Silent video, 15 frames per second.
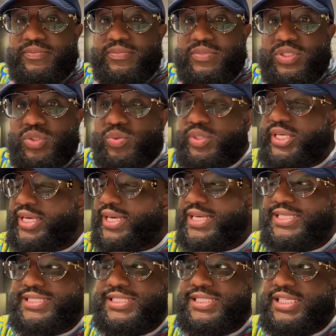You
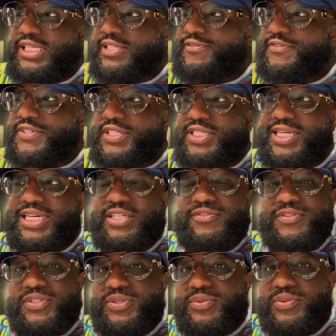can't see it for the life
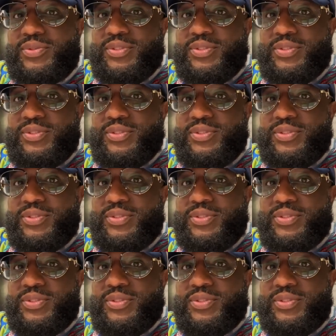of you.